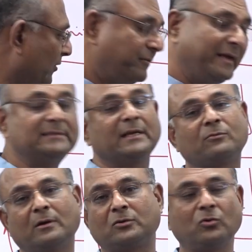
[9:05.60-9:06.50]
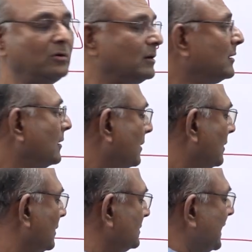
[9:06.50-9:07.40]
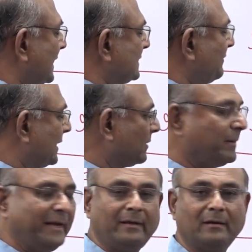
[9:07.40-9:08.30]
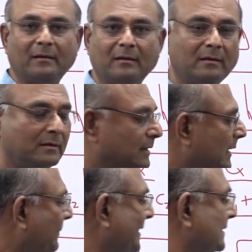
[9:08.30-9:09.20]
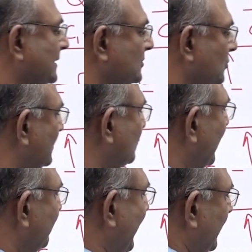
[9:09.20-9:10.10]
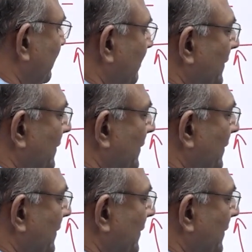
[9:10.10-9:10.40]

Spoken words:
V is equal to charge divided by capacitance. So that's what I've done.